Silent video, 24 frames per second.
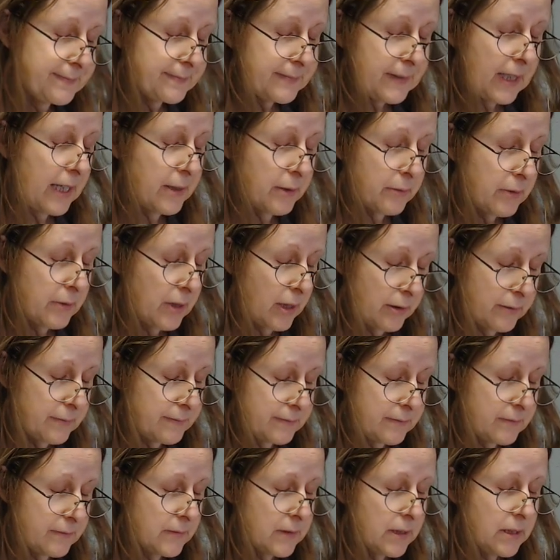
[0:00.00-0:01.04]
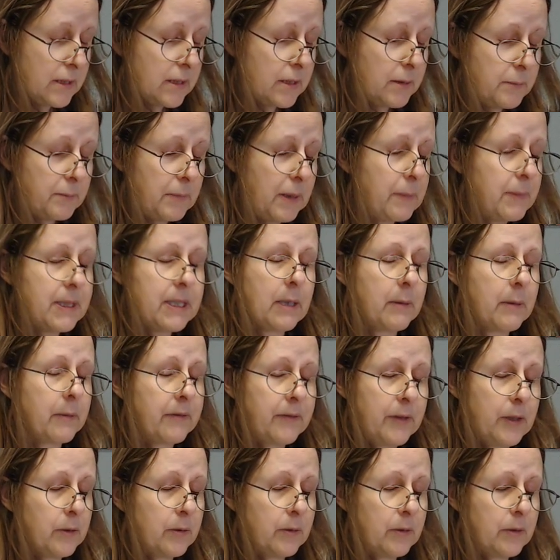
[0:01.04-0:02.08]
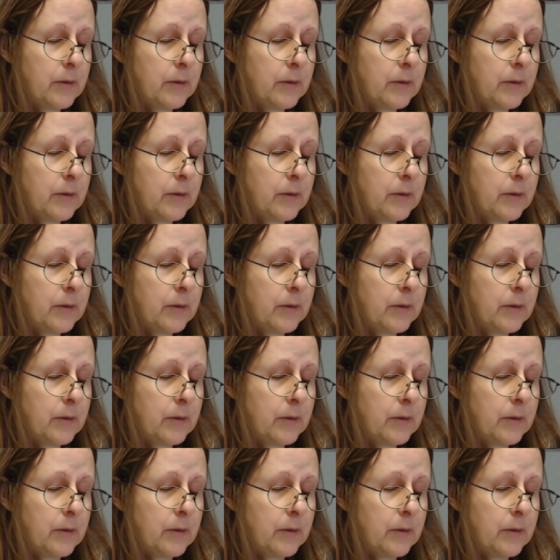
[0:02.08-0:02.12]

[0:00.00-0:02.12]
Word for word: I don't know. Maybe some of you